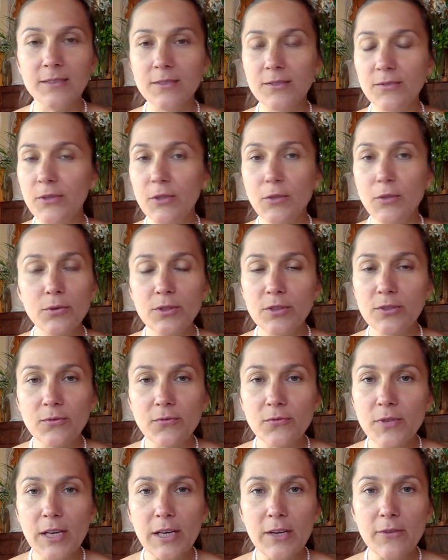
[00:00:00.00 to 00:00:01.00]
We couldn't
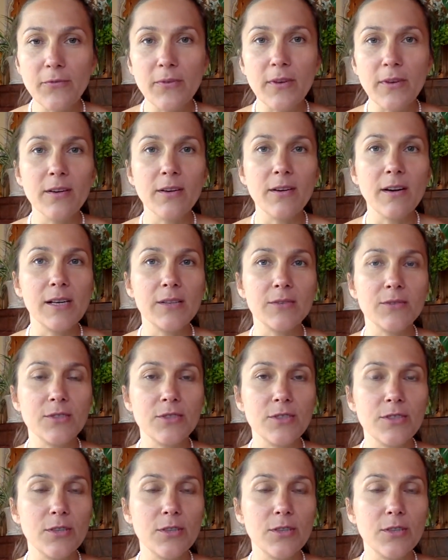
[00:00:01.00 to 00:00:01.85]
really figure out. She